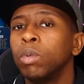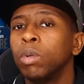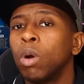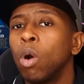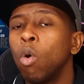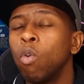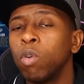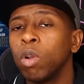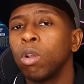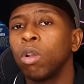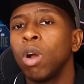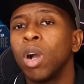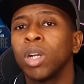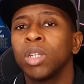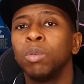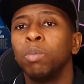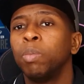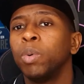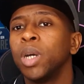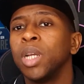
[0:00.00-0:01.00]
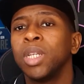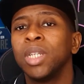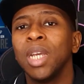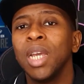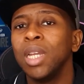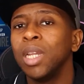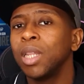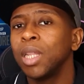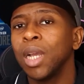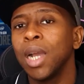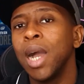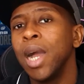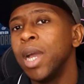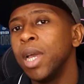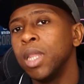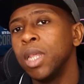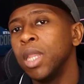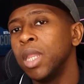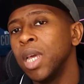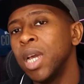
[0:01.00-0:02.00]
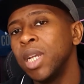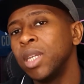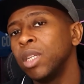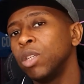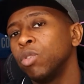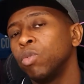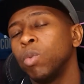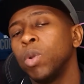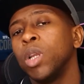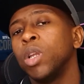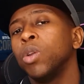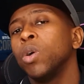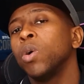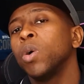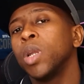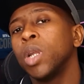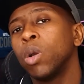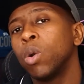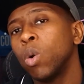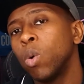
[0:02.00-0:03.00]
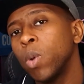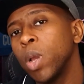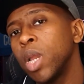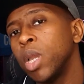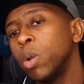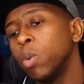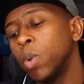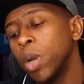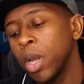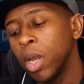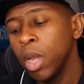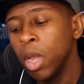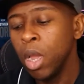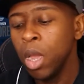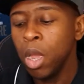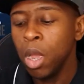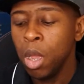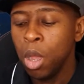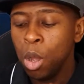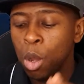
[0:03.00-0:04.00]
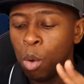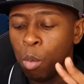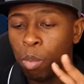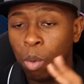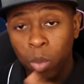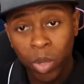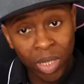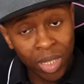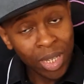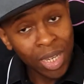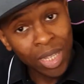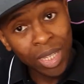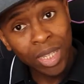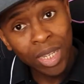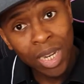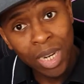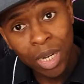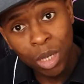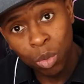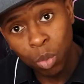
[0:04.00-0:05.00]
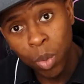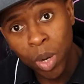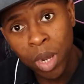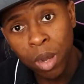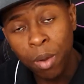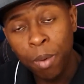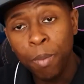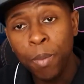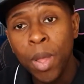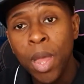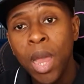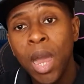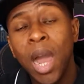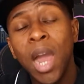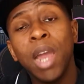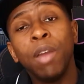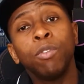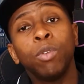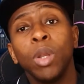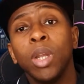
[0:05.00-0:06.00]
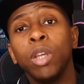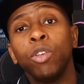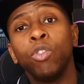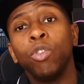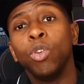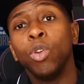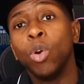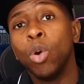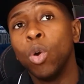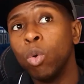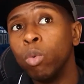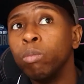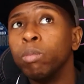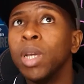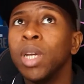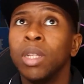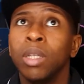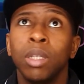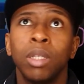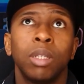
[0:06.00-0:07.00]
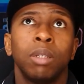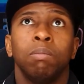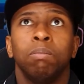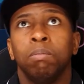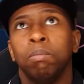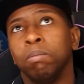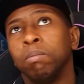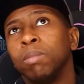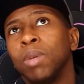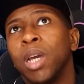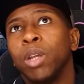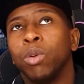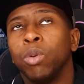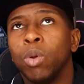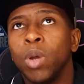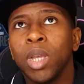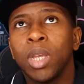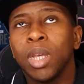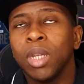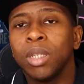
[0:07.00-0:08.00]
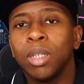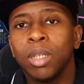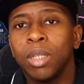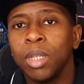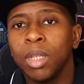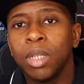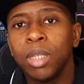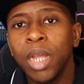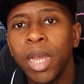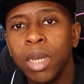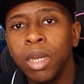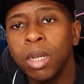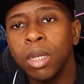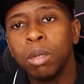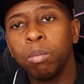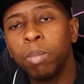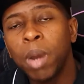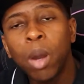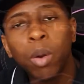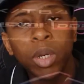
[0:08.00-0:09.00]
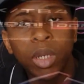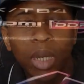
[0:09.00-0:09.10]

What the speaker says: overclocked, but anything higher than that is really not going to go anywhere. But with that said as well, I have to let you know, as I don't know, I guess it's the standard power